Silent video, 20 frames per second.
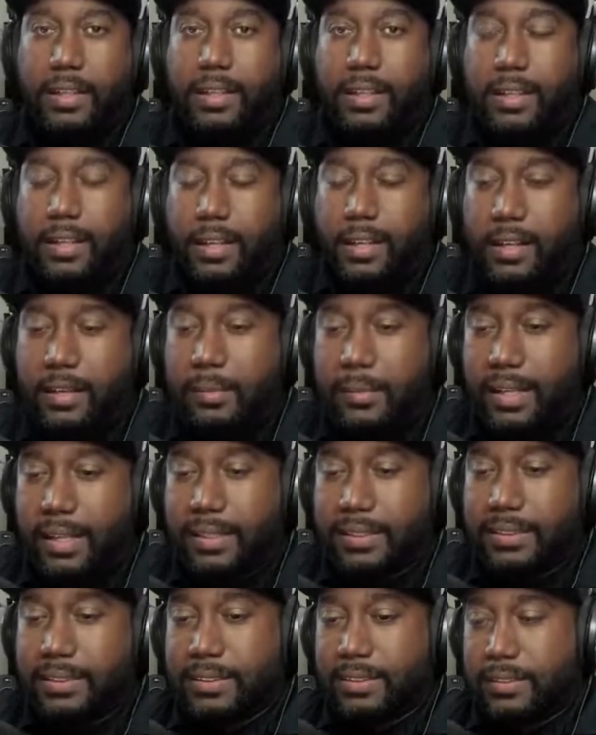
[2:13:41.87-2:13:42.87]

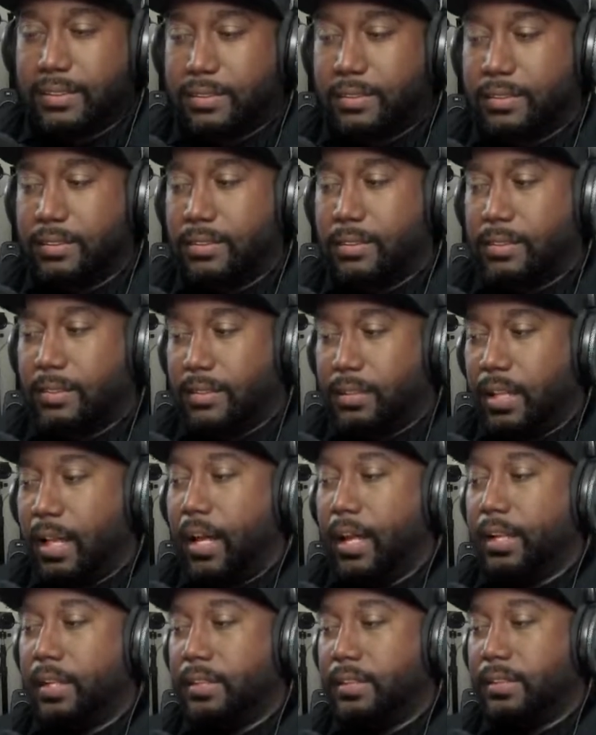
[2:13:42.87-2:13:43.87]
It's
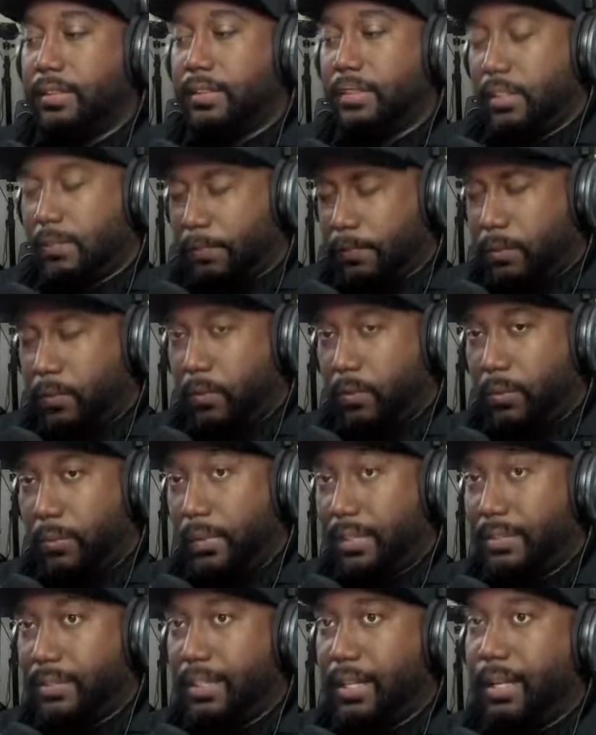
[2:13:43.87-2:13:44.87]
not difficult,
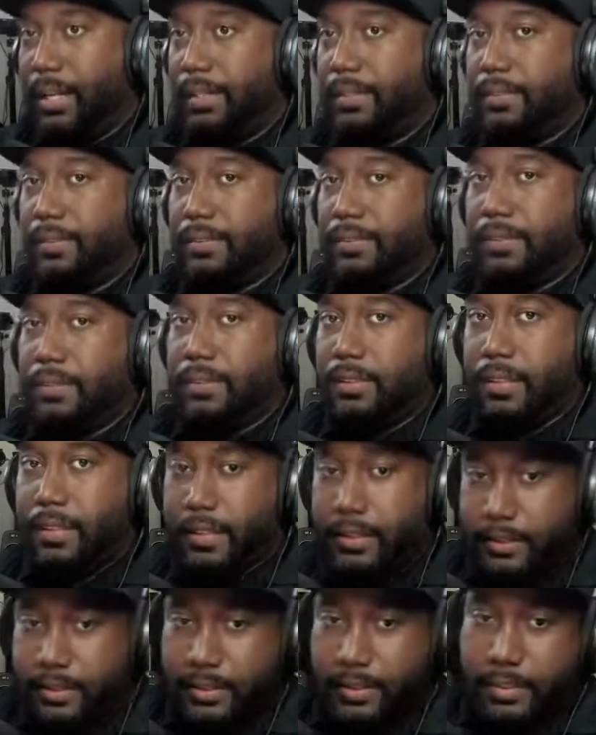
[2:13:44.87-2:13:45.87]
but it's not
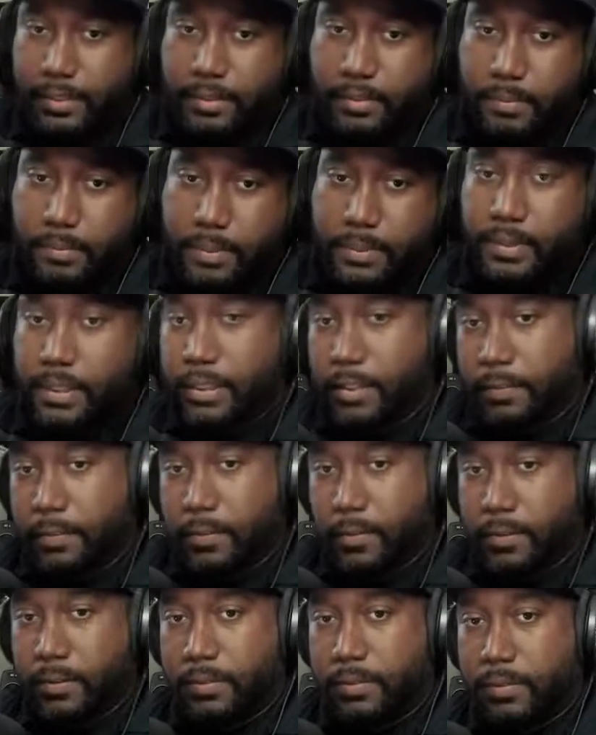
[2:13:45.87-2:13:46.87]
easy, but it's not
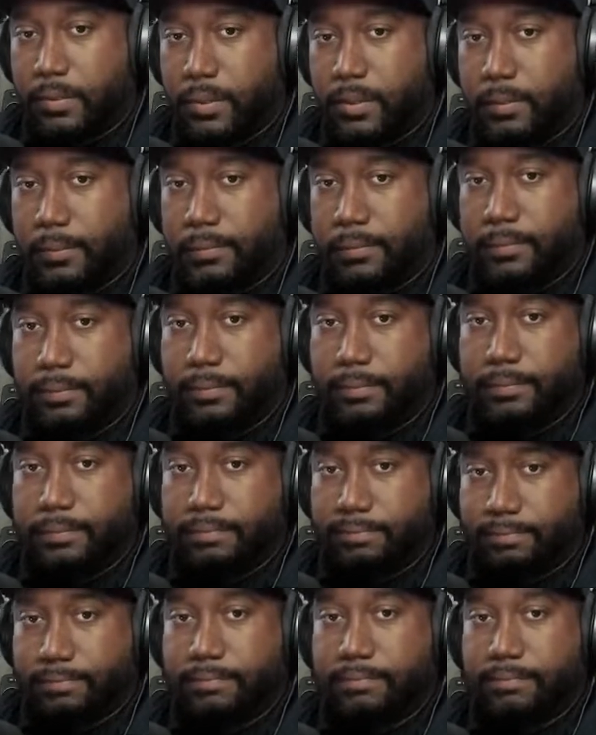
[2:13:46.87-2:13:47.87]
difficult. So
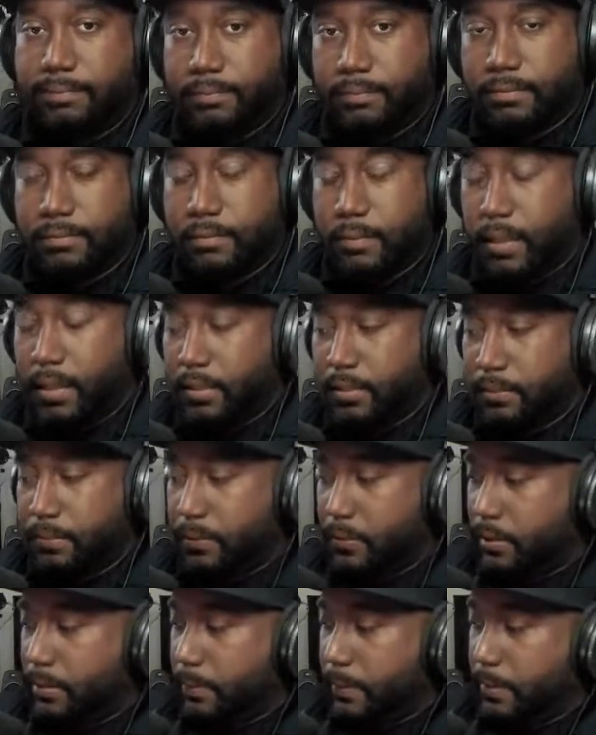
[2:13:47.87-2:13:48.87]
yeah,
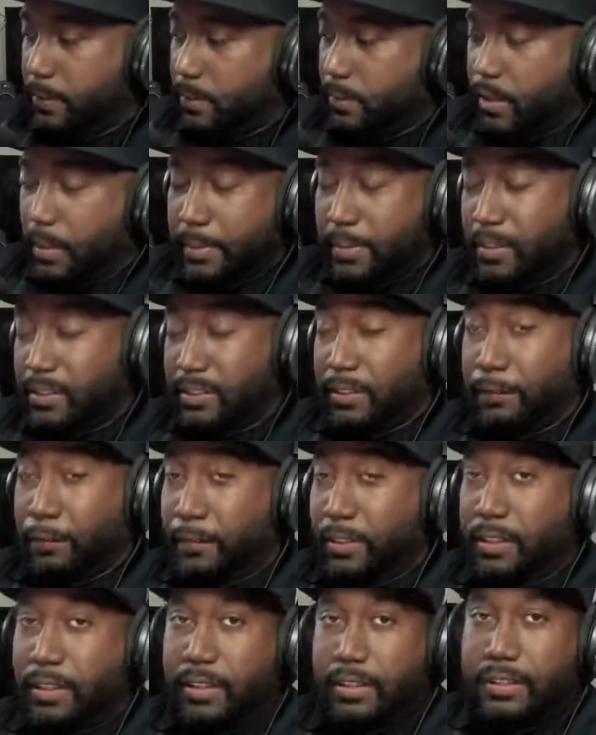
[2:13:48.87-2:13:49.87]
it's pretty cool. I've been using it for
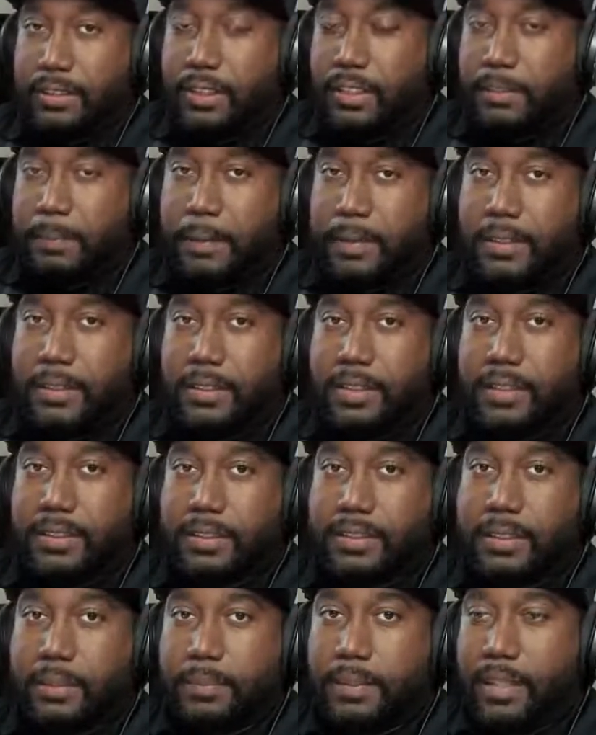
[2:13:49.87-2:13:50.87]
years. It's been
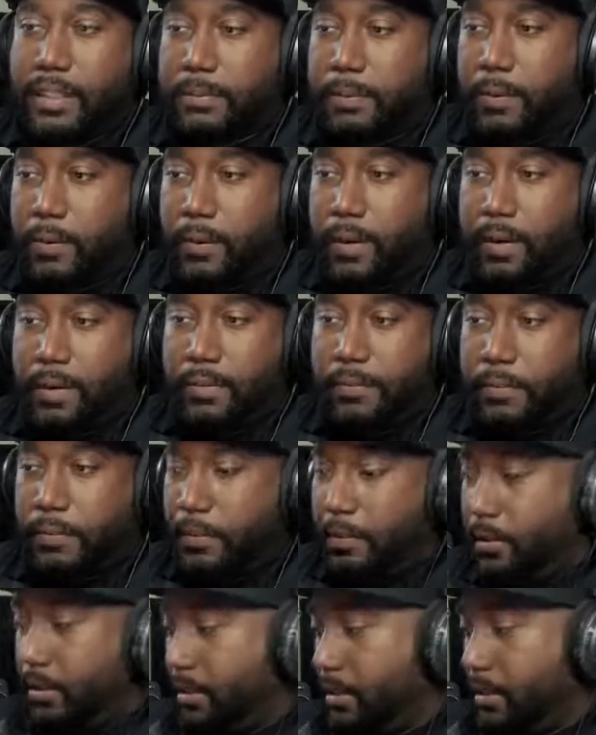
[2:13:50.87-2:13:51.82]
something that's been around for